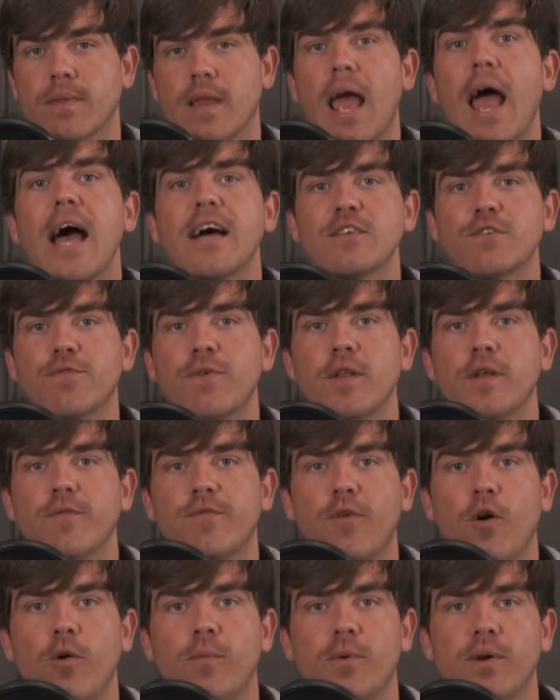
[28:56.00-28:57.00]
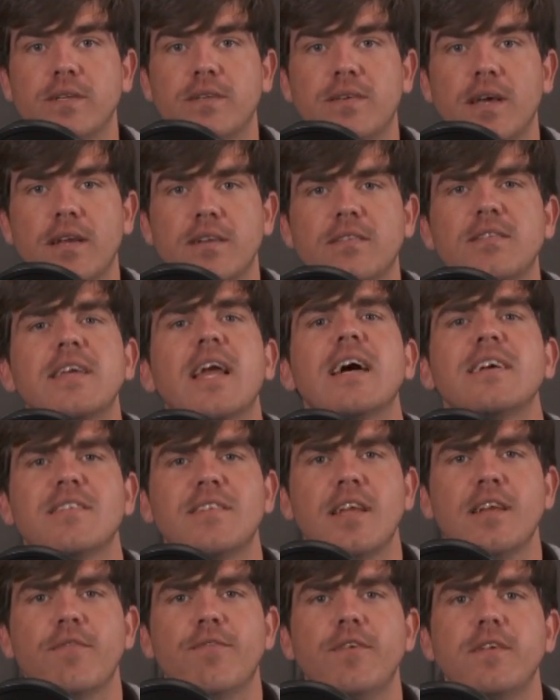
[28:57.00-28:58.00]
Ask Philip Fulmer in Tennessee. Ask
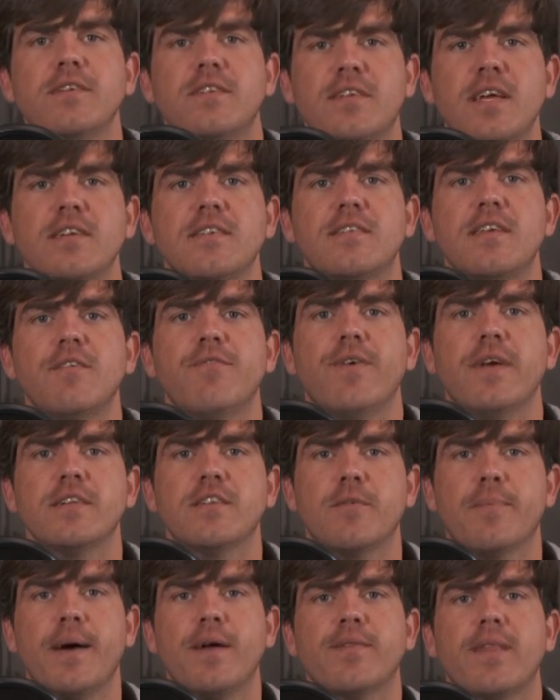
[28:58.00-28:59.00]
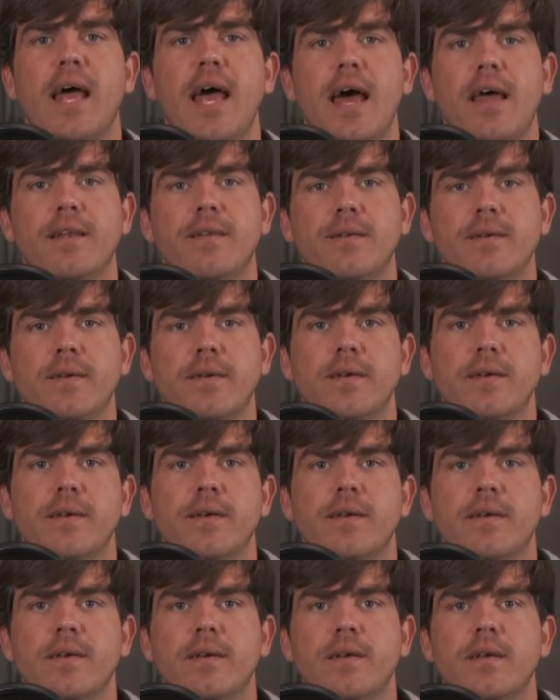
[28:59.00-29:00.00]
Tennessee fans about that.
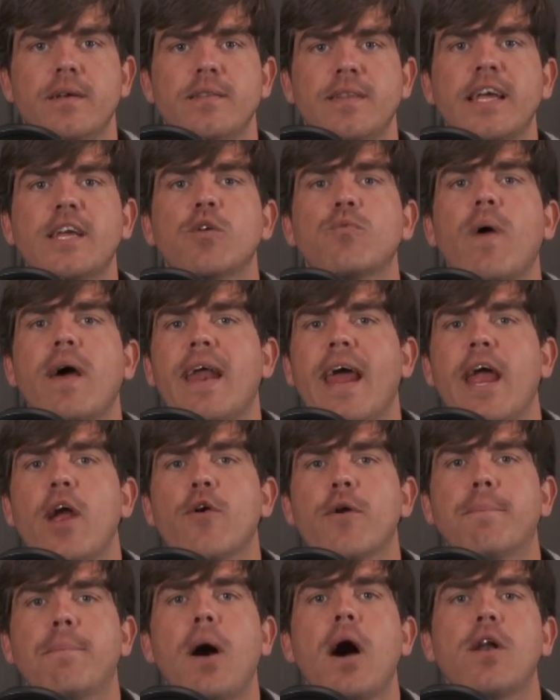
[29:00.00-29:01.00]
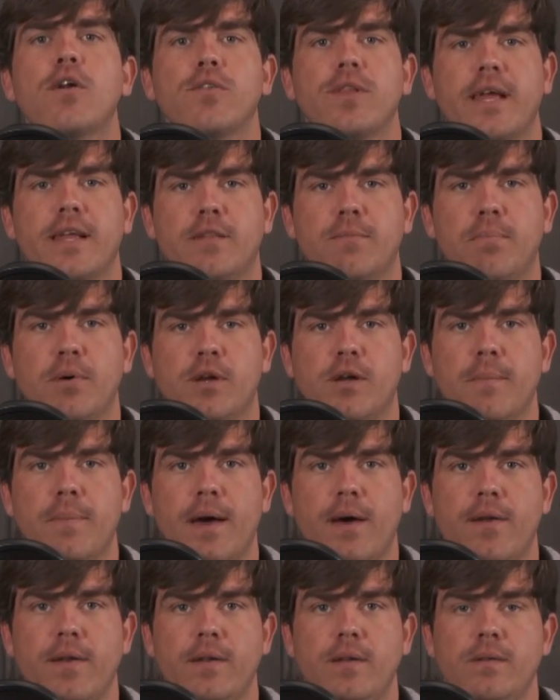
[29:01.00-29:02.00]
They could write a Harry Potter-length book
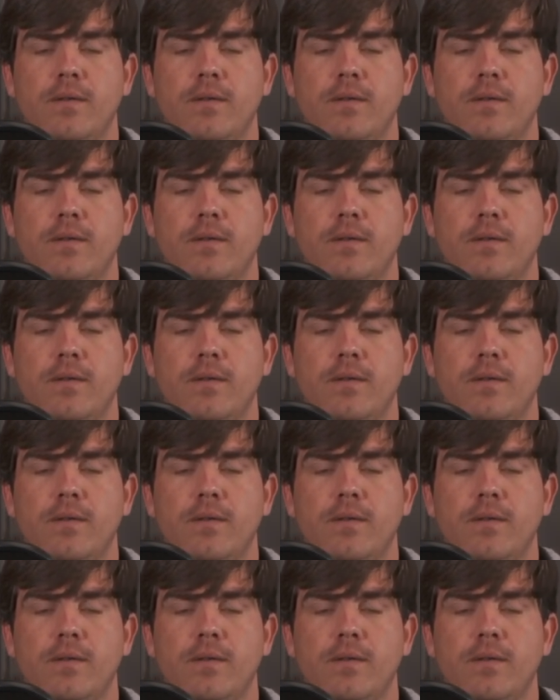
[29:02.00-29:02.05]
about it.